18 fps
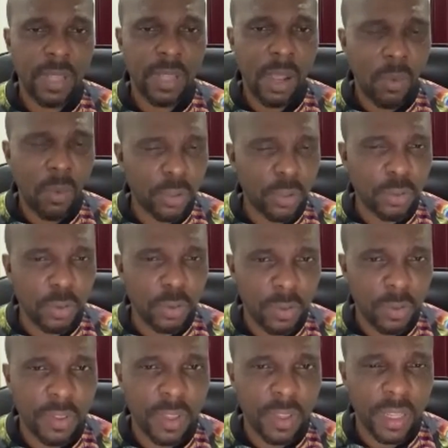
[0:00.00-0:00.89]
I want you to
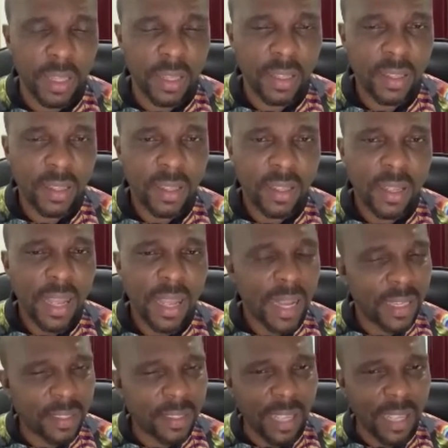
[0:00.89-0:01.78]
think,
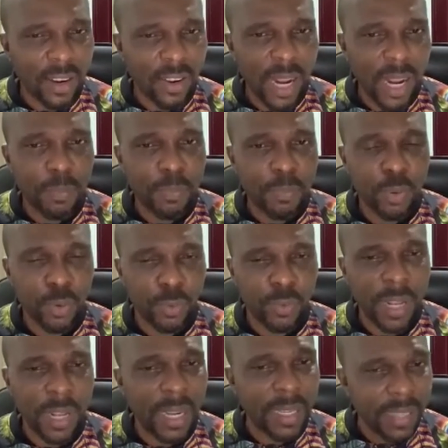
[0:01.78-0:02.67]
and this is another
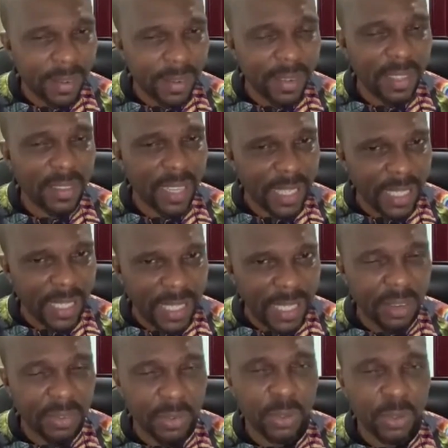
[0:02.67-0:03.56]
proof that there is a
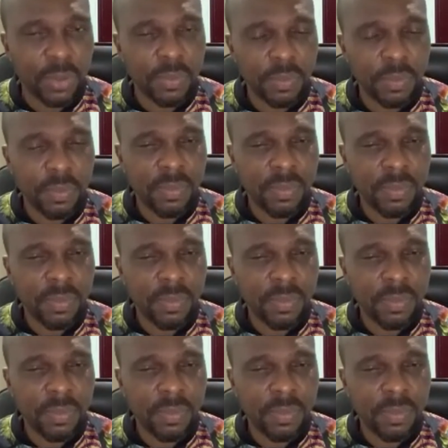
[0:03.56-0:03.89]
devil.